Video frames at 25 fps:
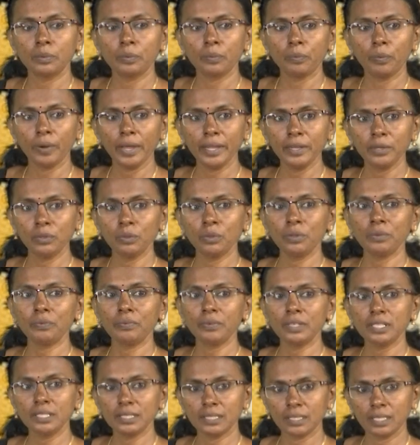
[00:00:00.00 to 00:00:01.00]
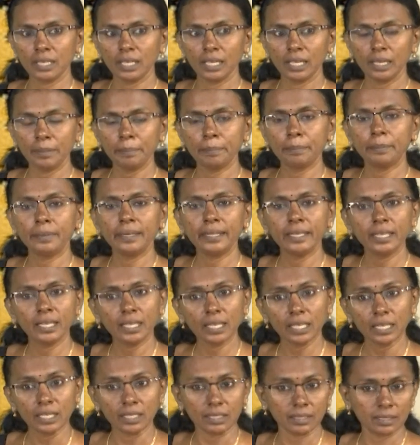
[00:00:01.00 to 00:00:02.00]
Why don't we say
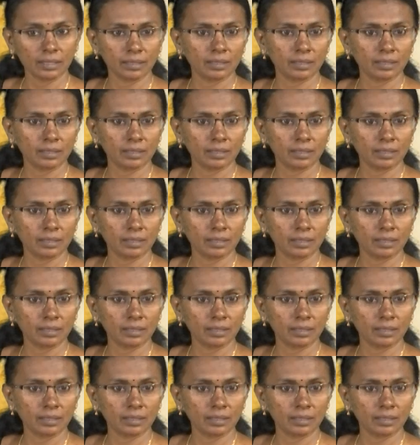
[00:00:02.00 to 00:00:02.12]
please?